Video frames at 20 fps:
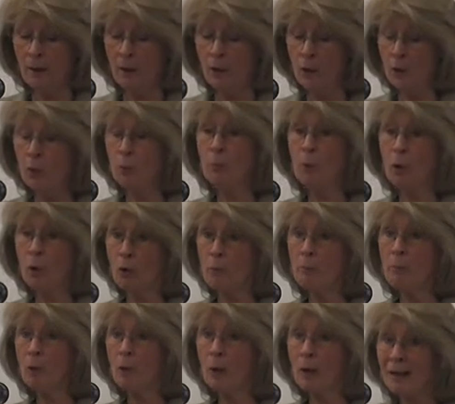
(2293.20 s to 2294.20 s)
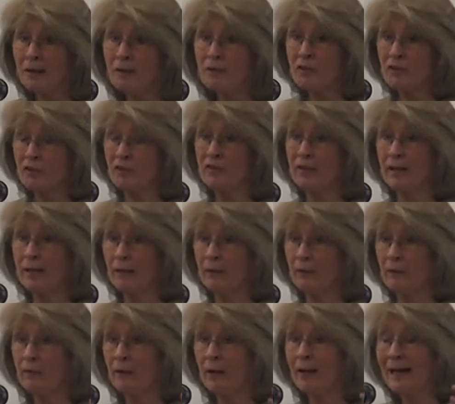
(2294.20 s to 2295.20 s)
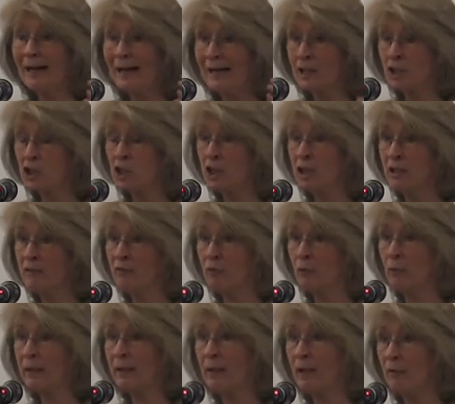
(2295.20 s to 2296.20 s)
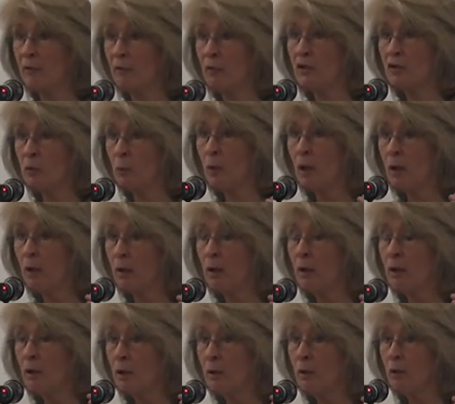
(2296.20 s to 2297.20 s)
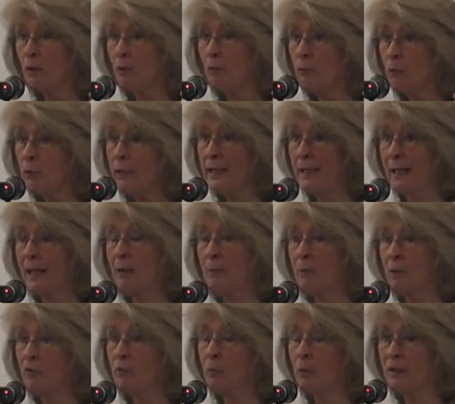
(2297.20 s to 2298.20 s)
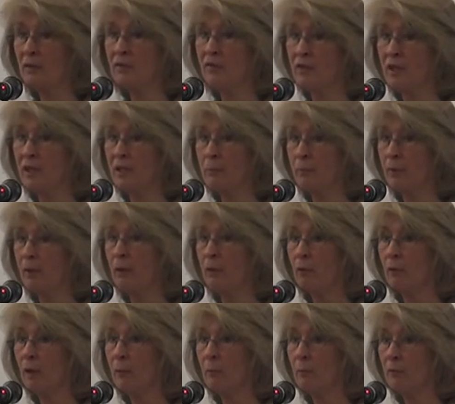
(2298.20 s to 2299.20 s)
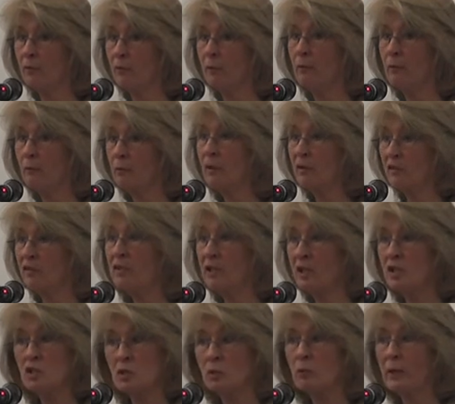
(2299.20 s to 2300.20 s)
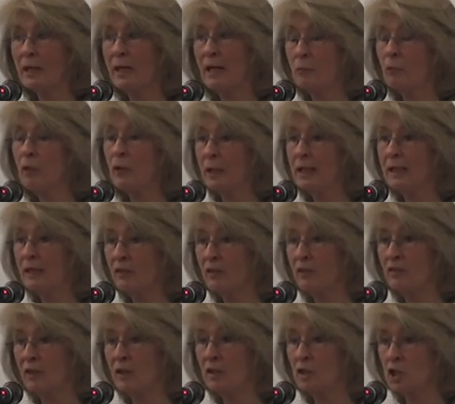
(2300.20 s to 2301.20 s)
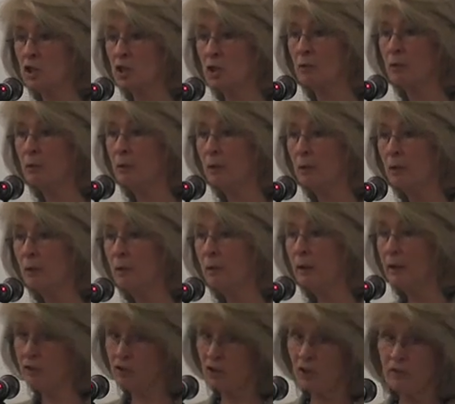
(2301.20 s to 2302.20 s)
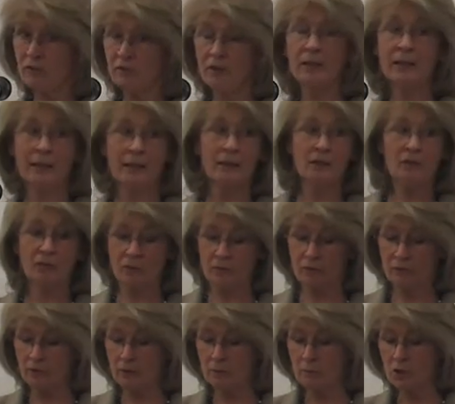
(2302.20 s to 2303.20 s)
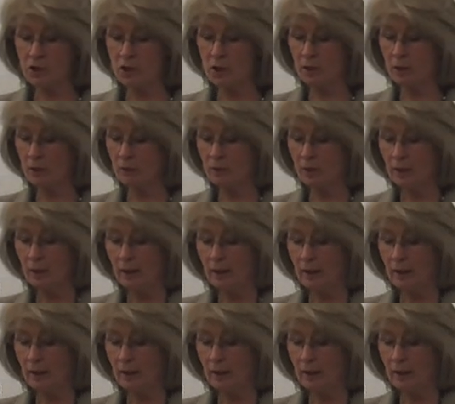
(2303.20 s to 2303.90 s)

who more and more understand that actually for recovery to work, rehab as well as day programmes, residential rehab really is essential, just again as the film showed.